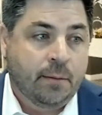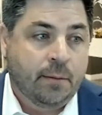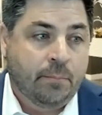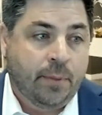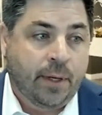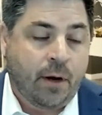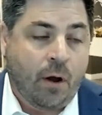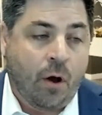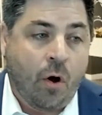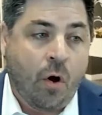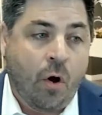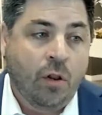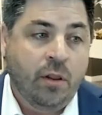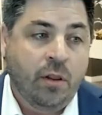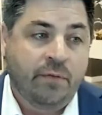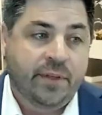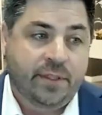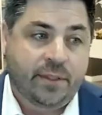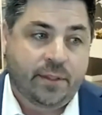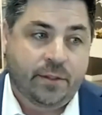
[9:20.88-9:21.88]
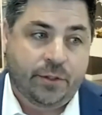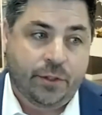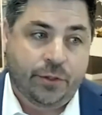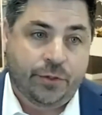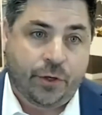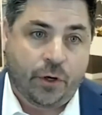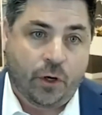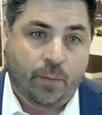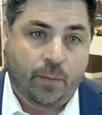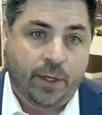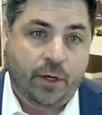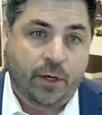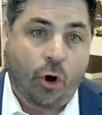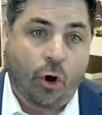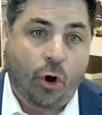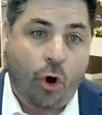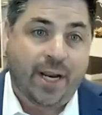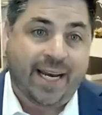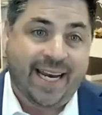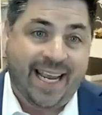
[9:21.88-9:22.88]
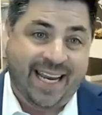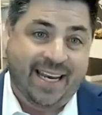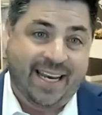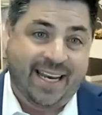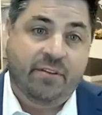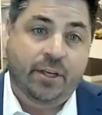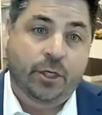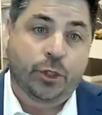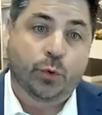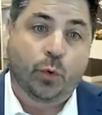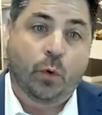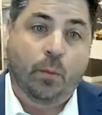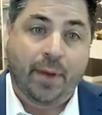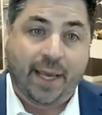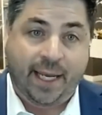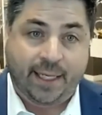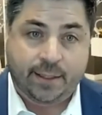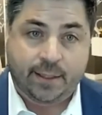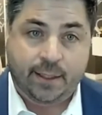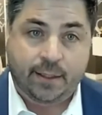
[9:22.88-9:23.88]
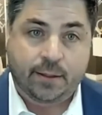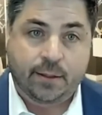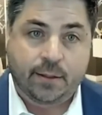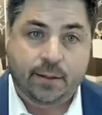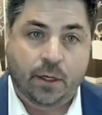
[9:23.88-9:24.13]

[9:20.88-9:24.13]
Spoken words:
But all of this is determined on an individual basis.